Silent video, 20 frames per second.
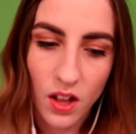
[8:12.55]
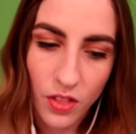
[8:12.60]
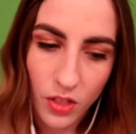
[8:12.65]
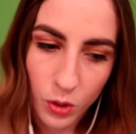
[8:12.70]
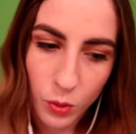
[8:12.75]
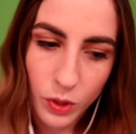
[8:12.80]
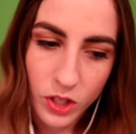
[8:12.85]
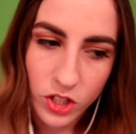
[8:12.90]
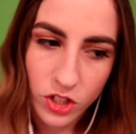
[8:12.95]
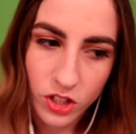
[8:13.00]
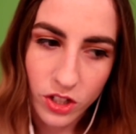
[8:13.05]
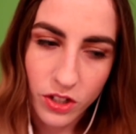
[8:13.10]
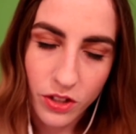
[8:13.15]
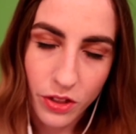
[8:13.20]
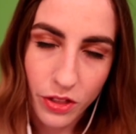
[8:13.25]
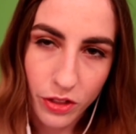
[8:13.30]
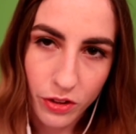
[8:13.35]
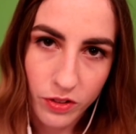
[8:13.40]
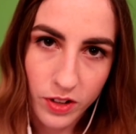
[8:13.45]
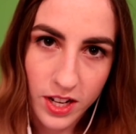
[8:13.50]
The Witcher
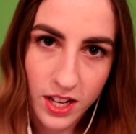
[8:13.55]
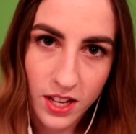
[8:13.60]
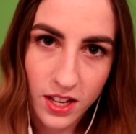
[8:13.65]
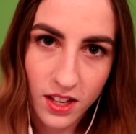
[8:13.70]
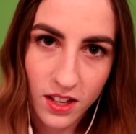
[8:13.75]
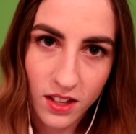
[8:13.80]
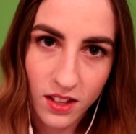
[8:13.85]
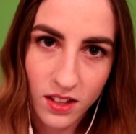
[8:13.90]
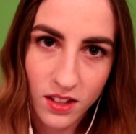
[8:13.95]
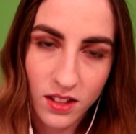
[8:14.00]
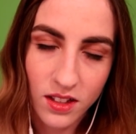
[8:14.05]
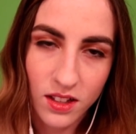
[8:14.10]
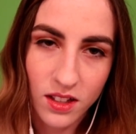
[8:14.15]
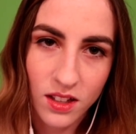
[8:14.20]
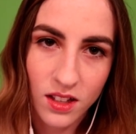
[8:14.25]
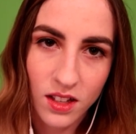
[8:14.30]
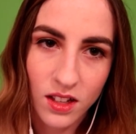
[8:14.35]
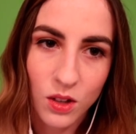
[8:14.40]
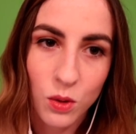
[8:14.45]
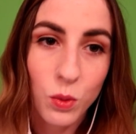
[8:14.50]
3,
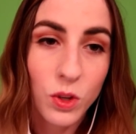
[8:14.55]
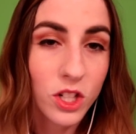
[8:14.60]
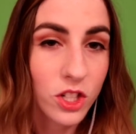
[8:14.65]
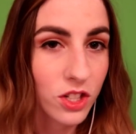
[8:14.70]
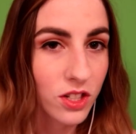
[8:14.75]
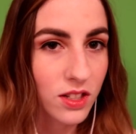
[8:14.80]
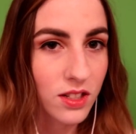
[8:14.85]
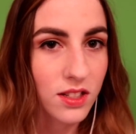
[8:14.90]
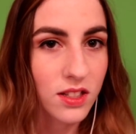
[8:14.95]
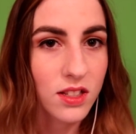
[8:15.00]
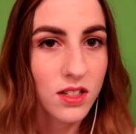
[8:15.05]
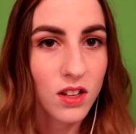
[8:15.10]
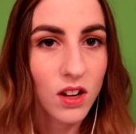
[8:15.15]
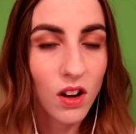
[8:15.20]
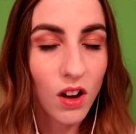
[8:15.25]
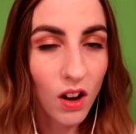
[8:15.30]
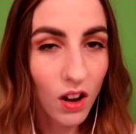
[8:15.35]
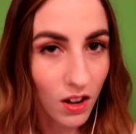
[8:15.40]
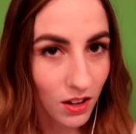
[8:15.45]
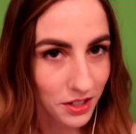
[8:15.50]
which is
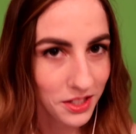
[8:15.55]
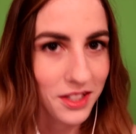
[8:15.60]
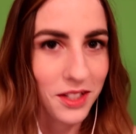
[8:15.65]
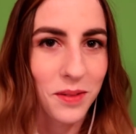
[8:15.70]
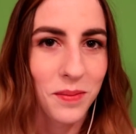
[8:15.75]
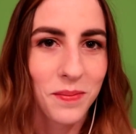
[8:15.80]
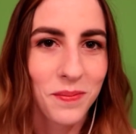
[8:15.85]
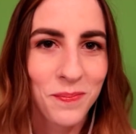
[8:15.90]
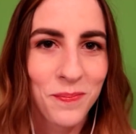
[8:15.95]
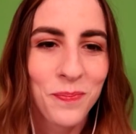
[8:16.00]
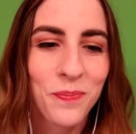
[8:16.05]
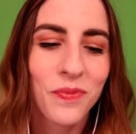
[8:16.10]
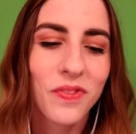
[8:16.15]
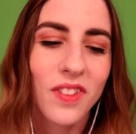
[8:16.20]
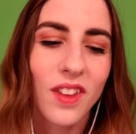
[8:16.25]
awesome,